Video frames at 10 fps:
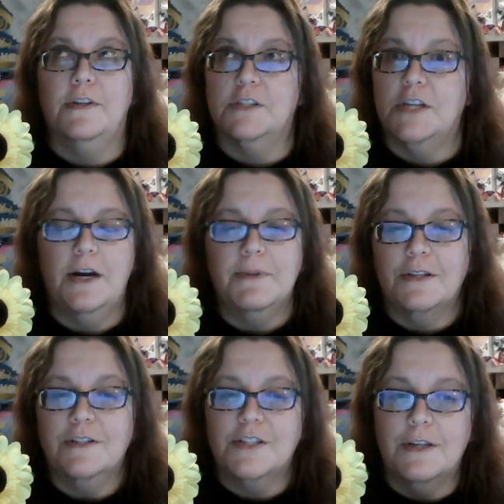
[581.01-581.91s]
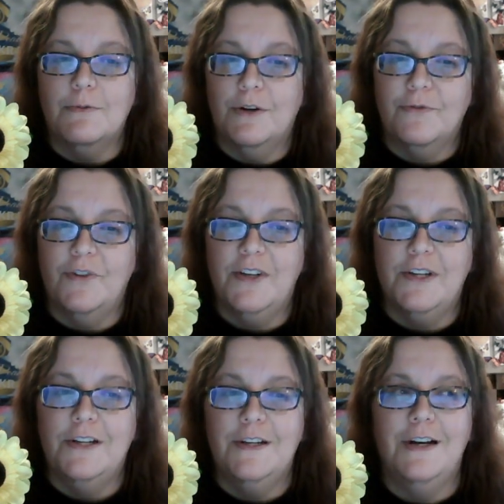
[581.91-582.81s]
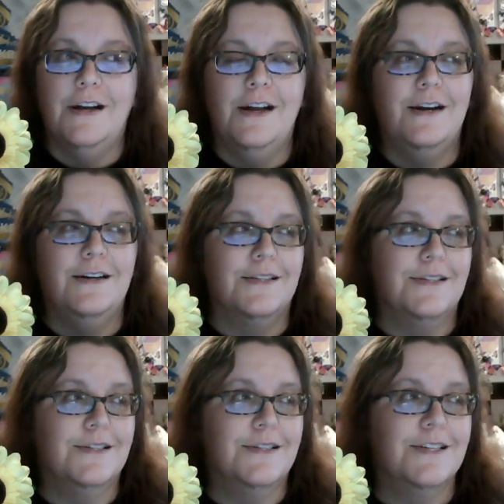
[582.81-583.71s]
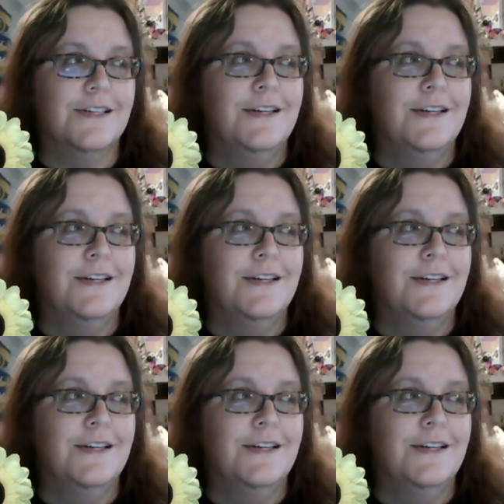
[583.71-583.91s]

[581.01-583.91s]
fantabulously wealthy and